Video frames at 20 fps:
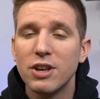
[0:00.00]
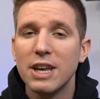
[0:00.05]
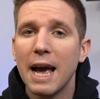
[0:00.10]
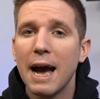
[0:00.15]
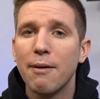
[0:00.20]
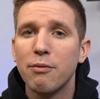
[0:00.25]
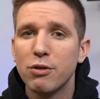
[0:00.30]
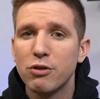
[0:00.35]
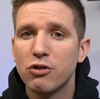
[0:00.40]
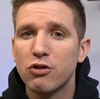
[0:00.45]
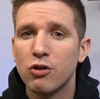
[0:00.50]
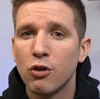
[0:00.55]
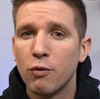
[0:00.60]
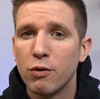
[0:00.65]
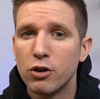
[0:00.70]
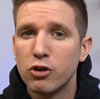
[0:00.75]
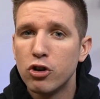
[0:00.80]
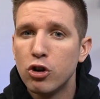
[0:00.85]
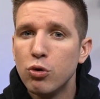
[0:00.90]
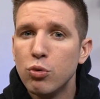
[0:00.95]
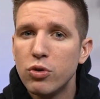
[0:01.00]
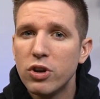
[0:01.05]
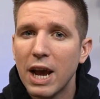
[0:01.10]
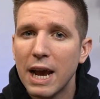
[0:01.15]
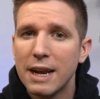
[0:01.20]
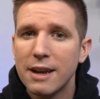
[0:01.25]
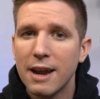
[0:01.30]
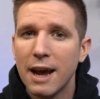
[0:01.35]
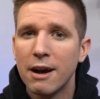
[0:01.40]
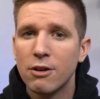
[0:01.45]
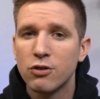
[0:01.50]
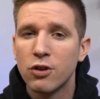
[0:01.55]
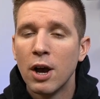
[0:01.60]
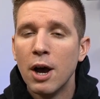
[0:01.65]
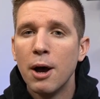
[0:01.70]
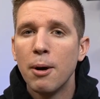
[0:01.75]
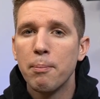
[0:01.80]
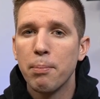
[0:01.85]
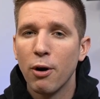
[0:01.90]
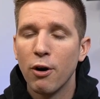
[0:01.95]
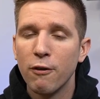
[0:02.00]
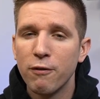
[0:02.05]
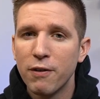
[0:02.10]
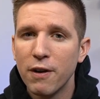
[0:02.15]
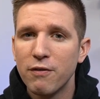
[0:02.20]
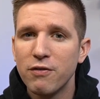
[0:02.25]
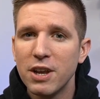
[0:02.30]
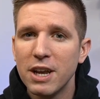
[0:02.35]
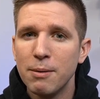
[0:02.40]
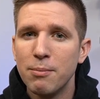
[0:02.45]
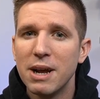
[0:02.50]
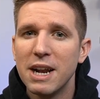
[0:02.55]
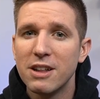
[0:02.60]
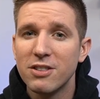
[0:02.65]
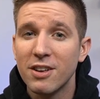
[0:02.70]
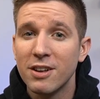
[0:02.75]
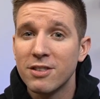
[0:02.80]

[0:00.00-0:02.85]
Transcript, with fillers: He averages over two takedowns per 15 minutes.